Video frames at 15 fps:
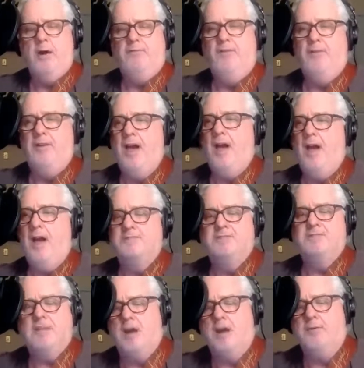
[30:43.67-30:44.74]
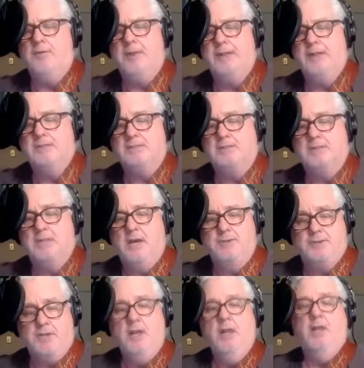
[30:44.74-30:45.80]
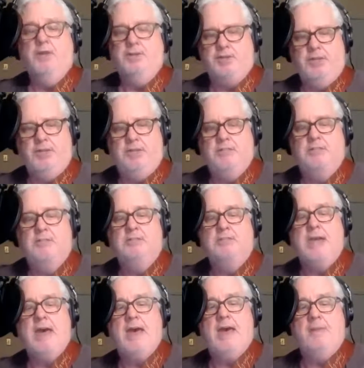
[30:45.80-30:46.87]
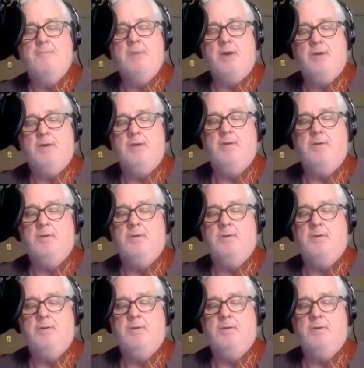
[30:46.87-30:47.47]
of love's honest touch. She's the diamond.